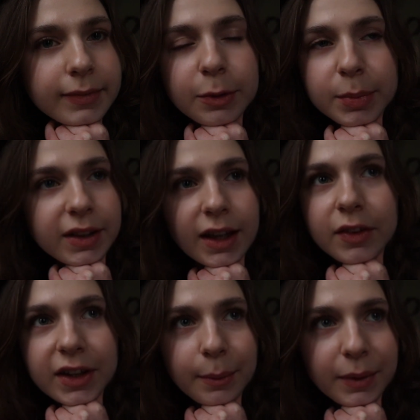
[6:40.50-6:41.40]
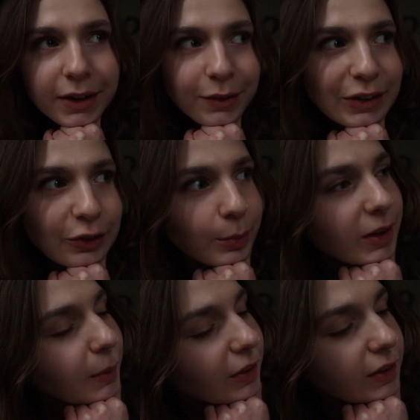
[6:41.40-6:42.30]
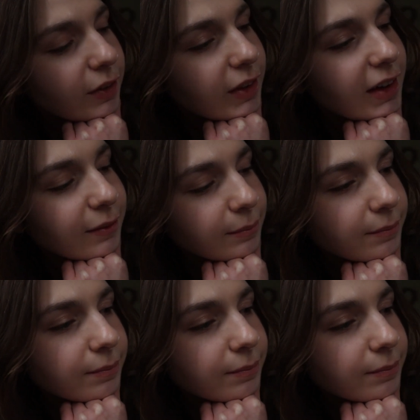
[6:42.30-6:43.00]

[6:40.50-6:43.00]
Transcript: Just because I have the camera out, so it's making me think of that.